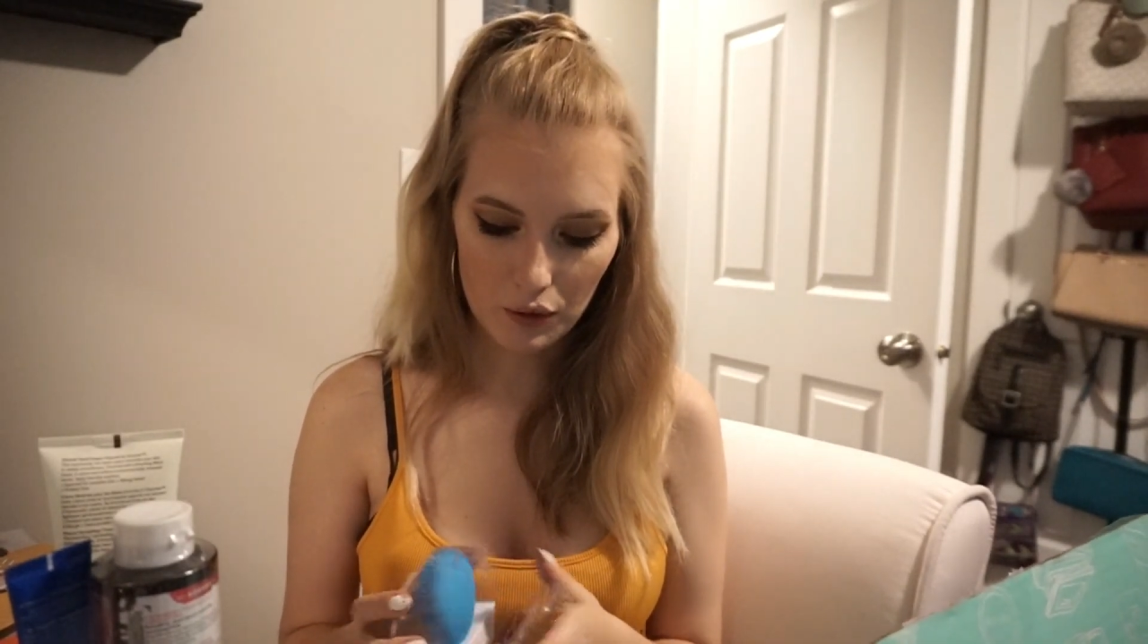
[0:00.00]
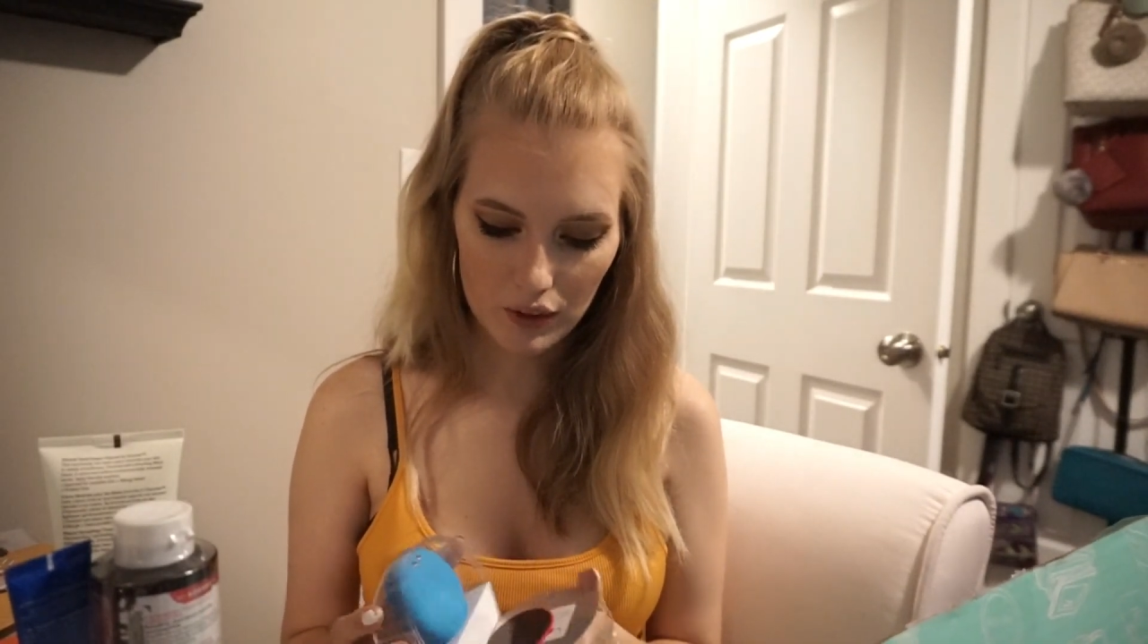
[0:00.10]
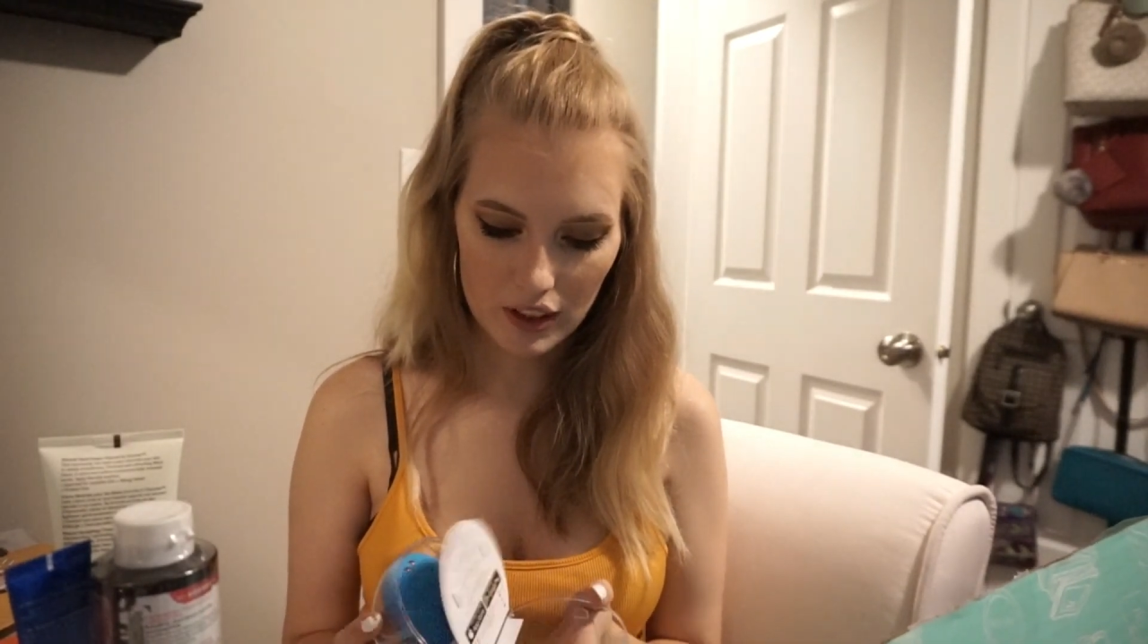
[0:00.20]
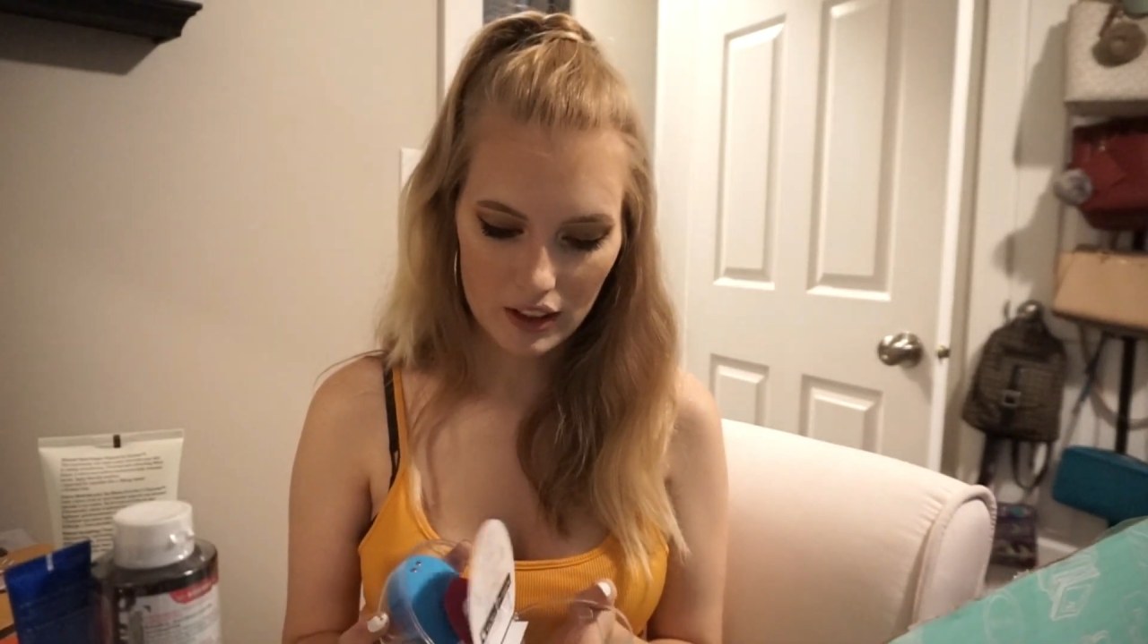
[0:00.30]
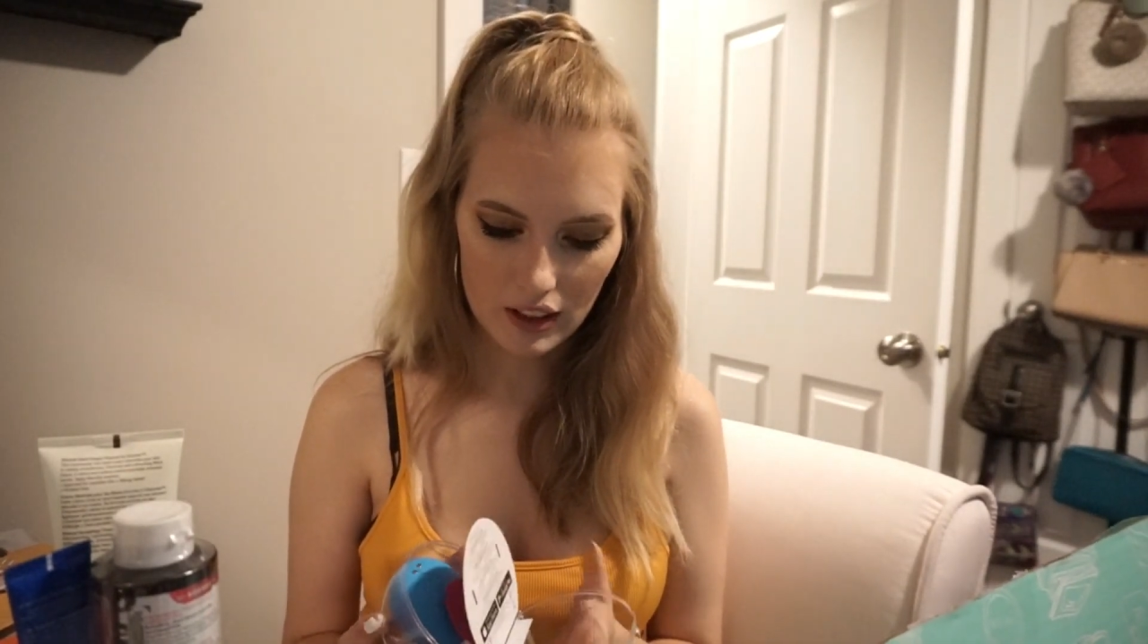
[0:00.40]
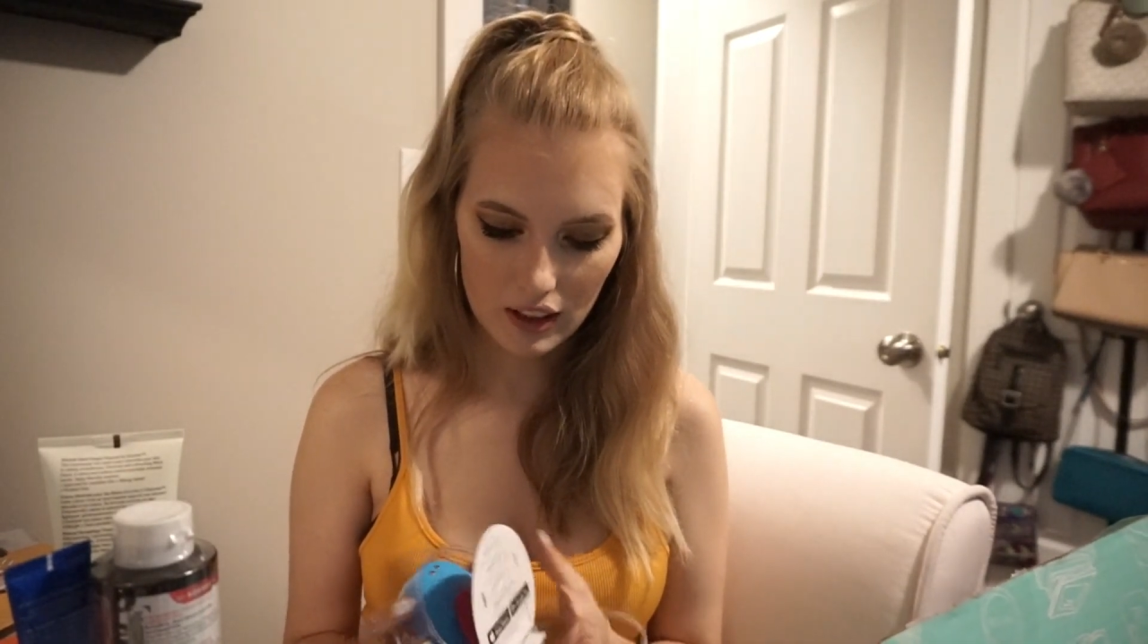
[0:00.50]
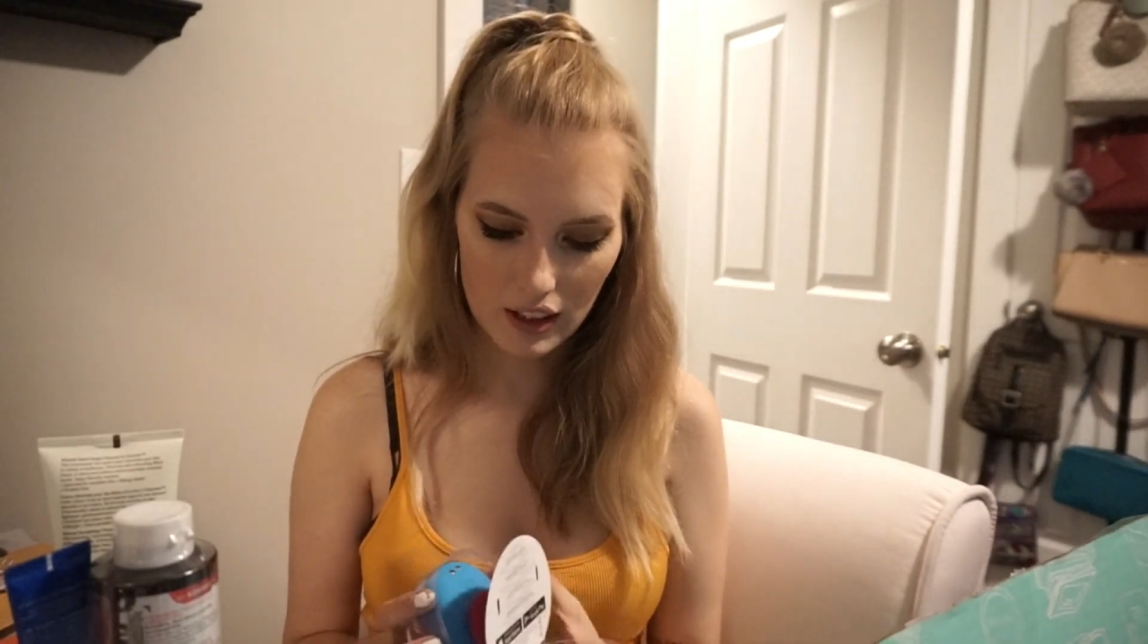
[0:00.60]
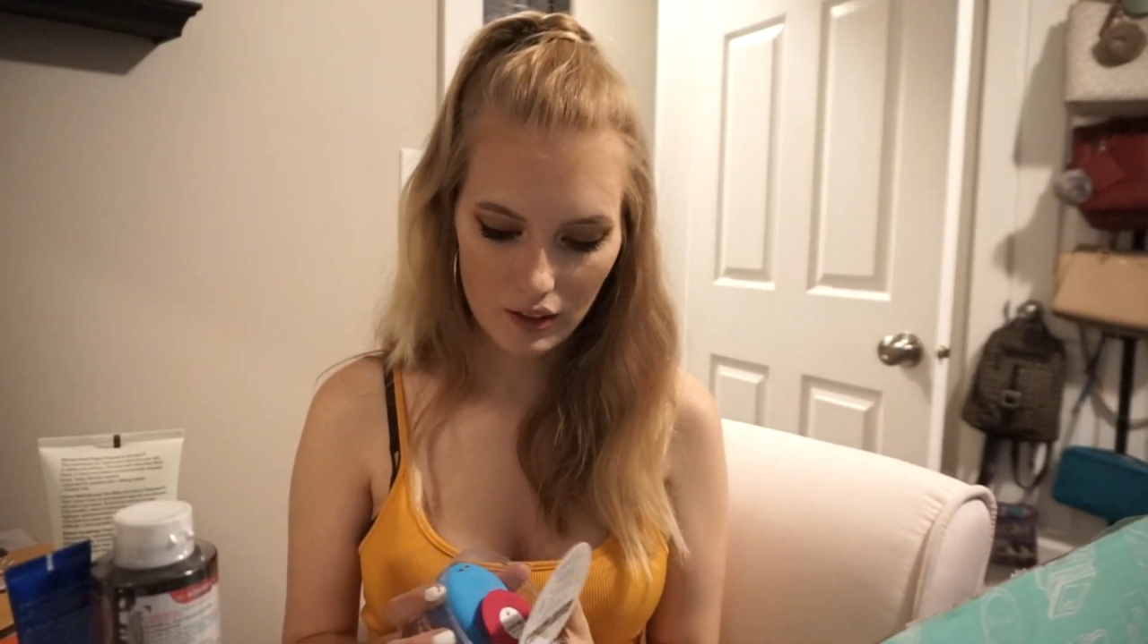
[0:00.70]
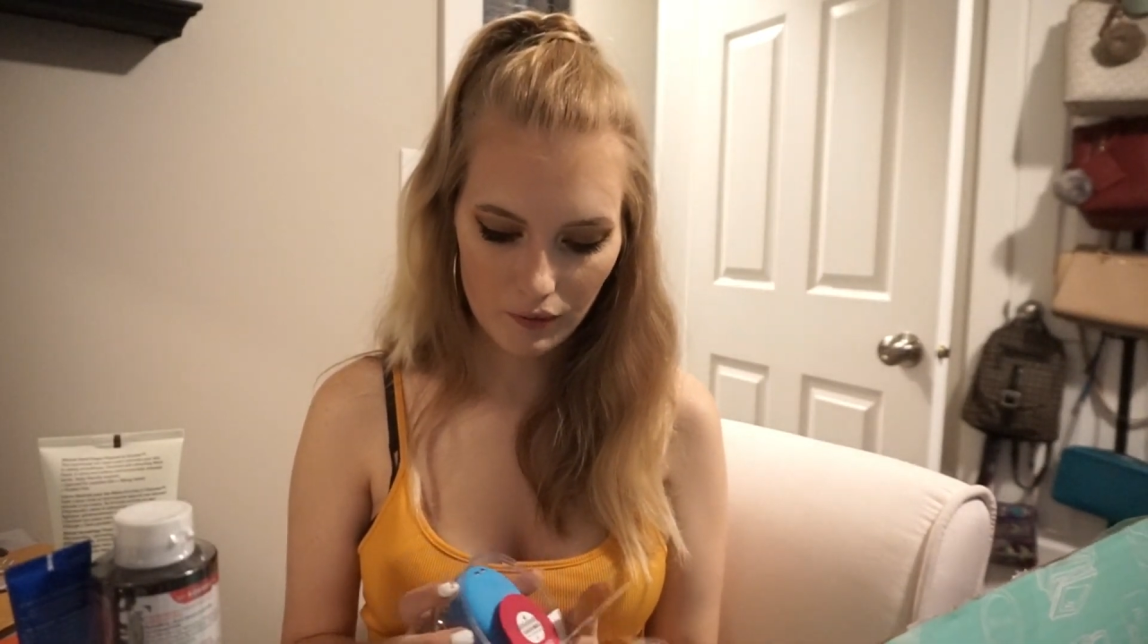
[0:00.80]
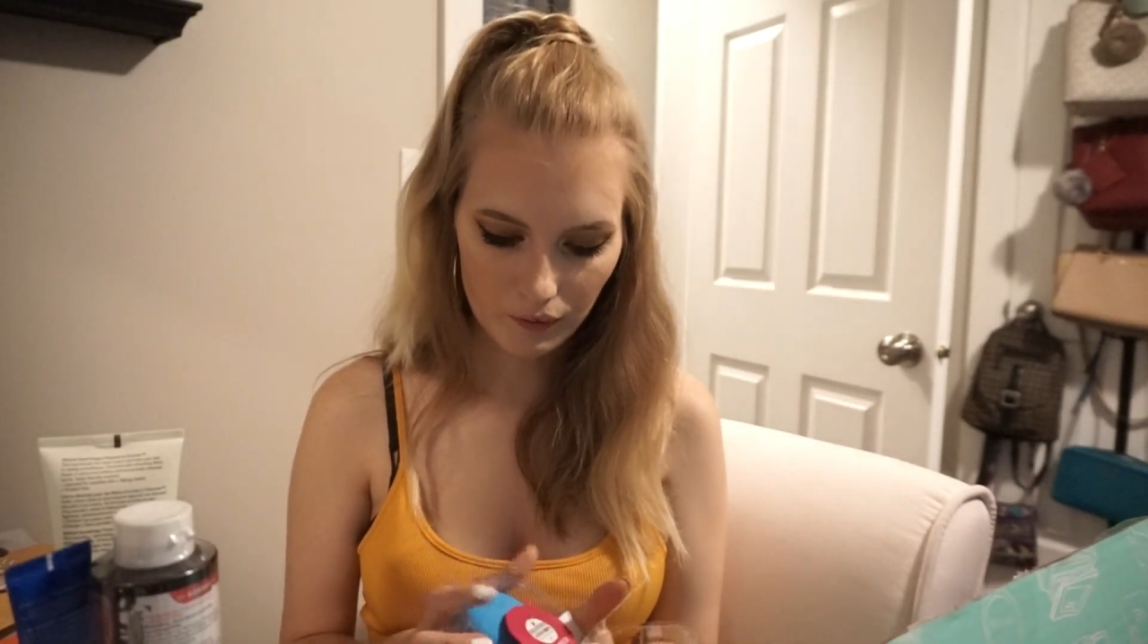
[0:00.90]

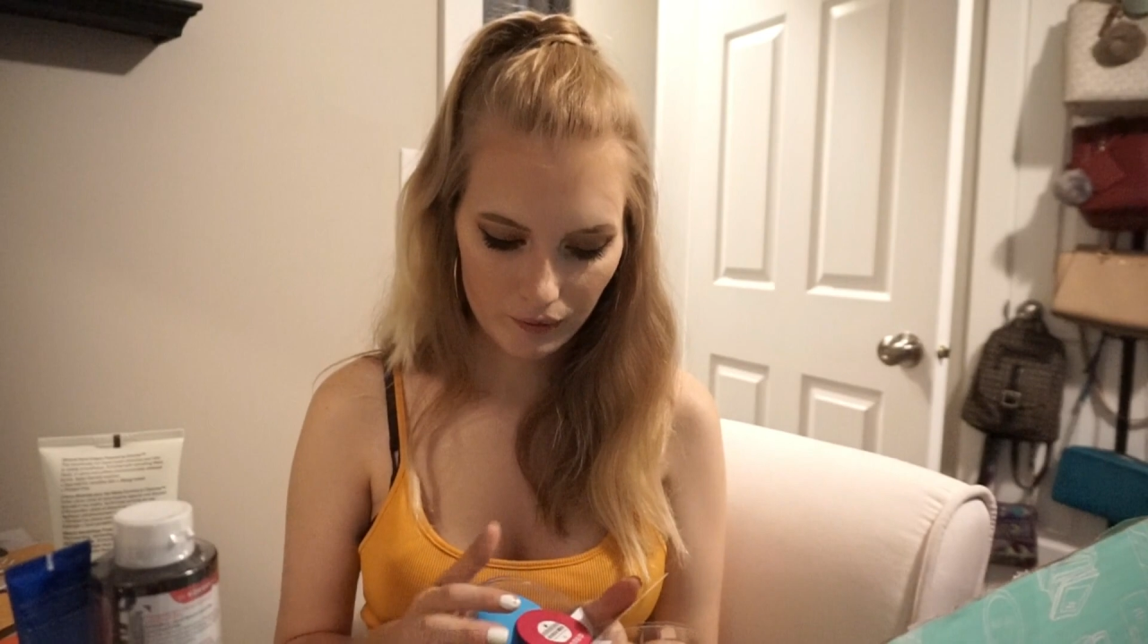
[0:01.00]
recently.